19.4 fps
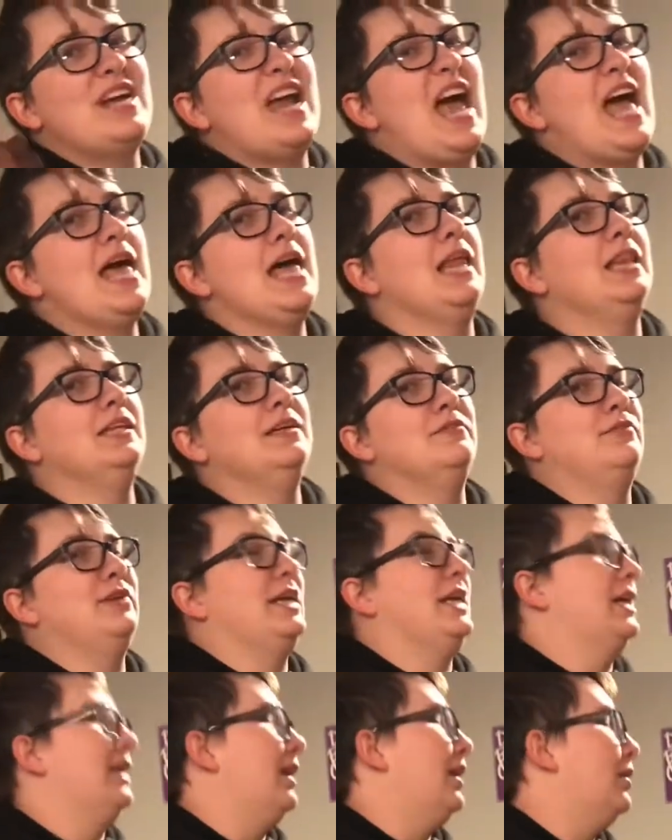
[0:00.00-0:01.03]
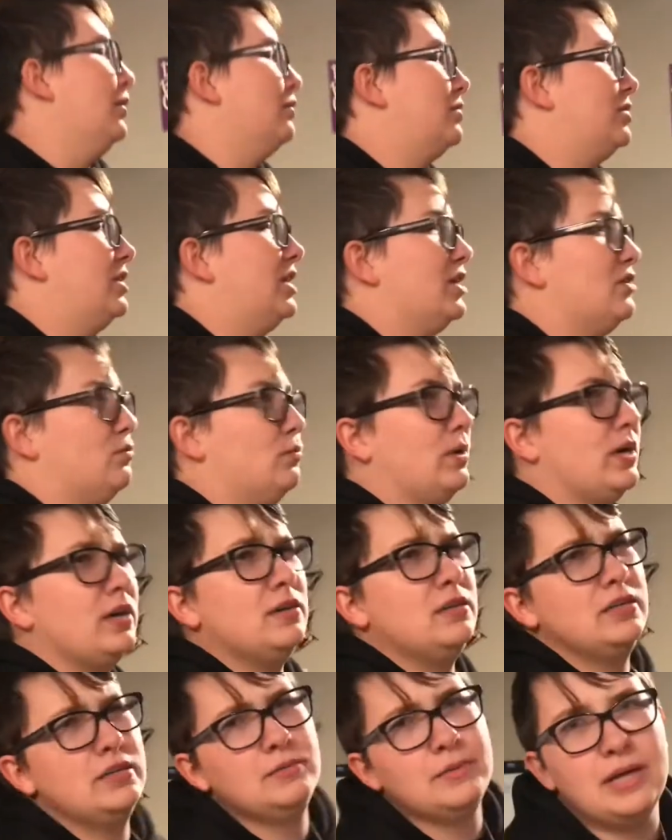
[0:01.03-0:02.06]
hell of videos. Because we're
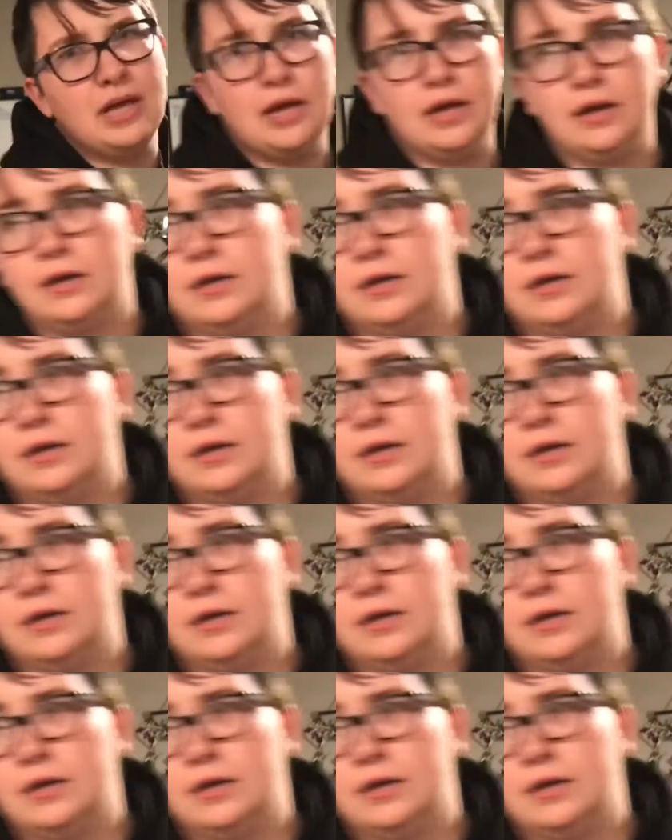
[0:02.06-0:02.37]
doing...